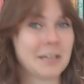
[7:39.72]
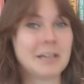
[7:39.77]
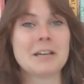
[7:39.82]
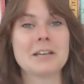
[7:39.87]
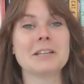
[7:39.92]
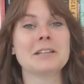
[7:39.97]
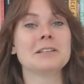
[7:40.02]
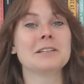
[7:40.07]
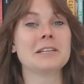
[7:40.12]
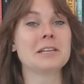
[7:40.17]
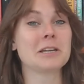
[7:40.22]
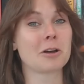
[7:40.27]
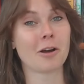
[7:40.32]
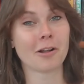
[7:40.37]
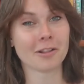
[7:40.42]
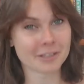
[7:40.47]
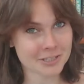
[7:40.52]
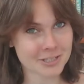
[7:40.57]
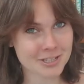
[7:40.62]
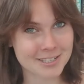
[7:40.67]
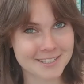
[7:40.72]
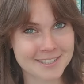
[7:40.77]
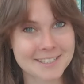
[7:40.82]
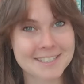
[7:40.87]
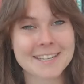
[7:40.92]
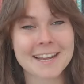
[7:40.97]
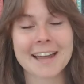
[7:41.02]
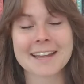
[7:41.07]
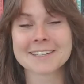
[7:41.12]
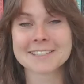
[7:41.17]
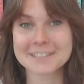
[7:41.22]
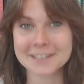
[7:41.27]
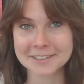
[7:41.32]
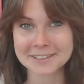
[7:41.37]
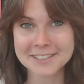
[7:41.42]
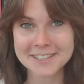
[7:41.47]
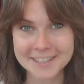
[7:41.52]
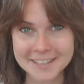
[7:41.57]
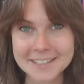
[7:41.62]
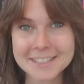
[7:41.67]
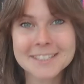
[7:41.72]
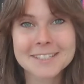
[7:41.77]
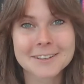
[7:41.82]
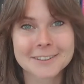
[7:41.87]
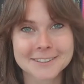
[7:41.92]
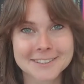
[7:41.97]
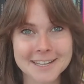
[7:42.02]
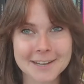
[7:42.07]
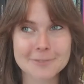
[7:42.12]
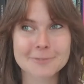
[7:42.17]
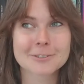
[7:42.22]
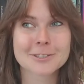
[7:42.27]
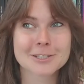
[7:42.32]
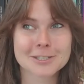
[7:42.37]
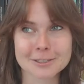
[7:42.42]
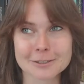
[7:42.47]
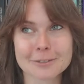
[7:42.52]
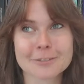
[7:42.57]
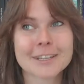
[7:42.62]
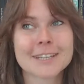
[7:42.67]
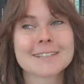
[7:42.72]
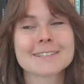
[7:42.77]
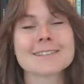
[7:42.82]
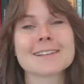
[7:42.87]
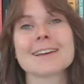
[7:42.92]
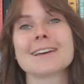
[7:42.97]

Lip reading: an ecologist and does this, goes out for surveys,